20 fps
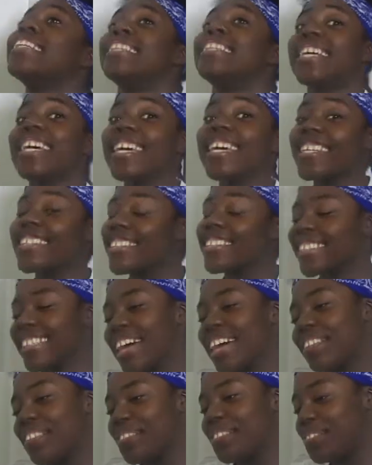Jig is just
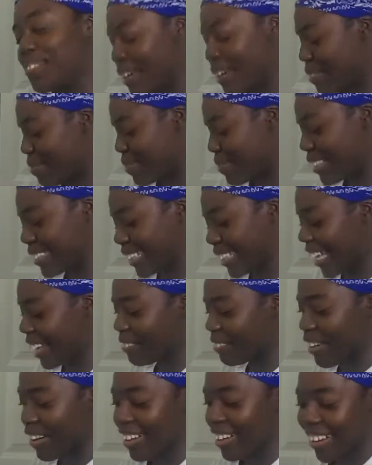having fun
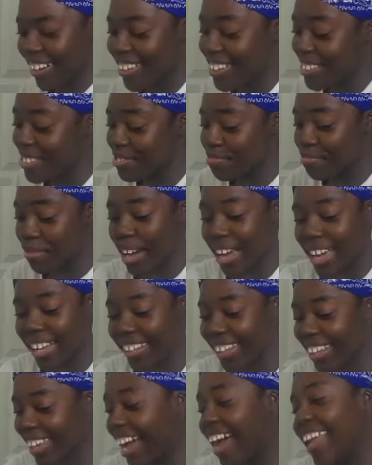freestyling right now. He's
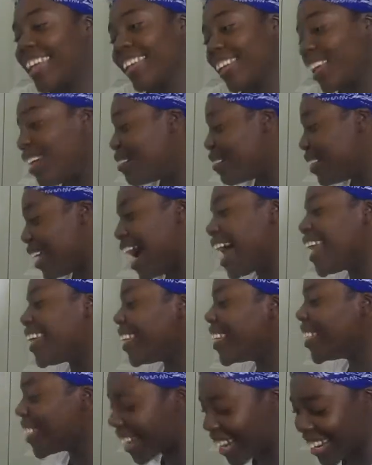smiling. I love
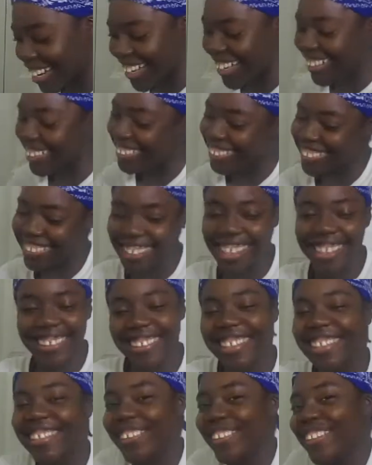that. That dude, I
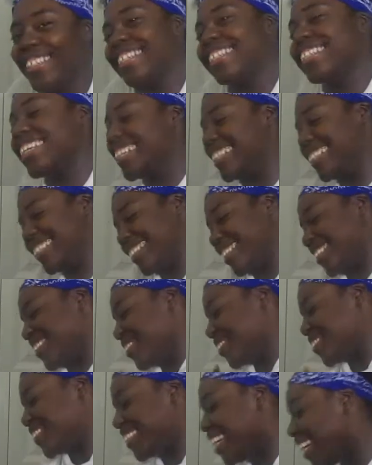don't need to take this
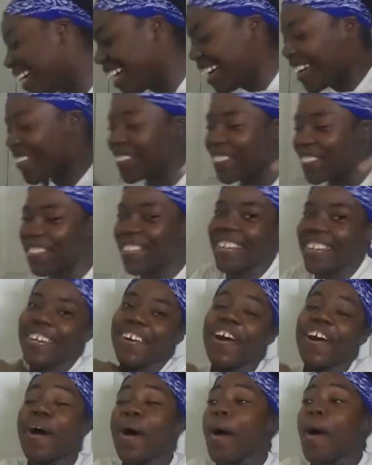too serious for
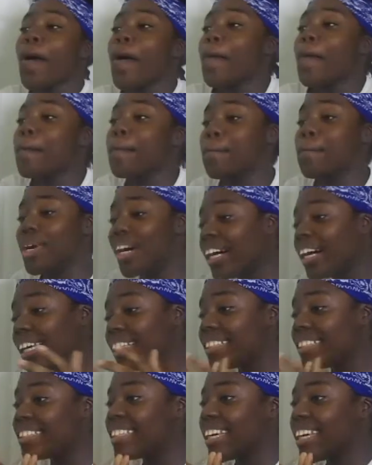real.
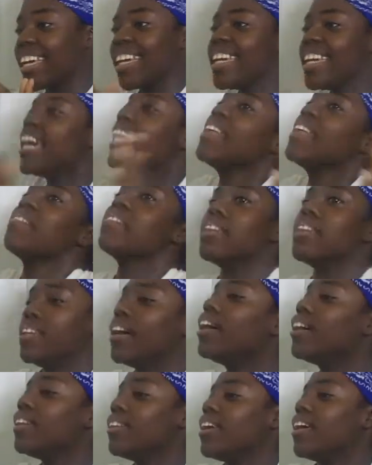But He ain't even
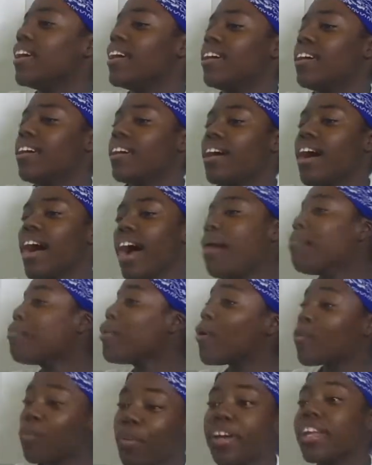done yet. I'm
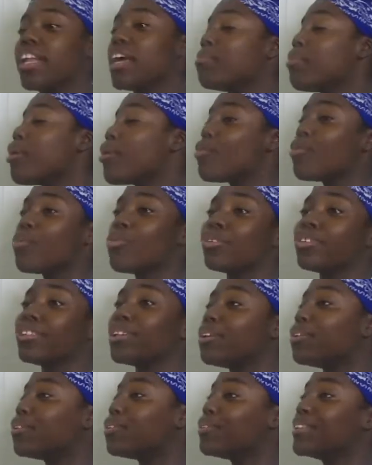gonna rate him a cool
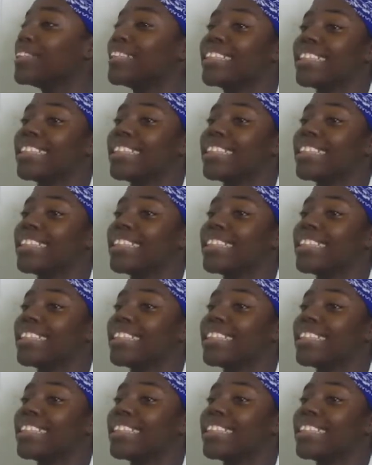little.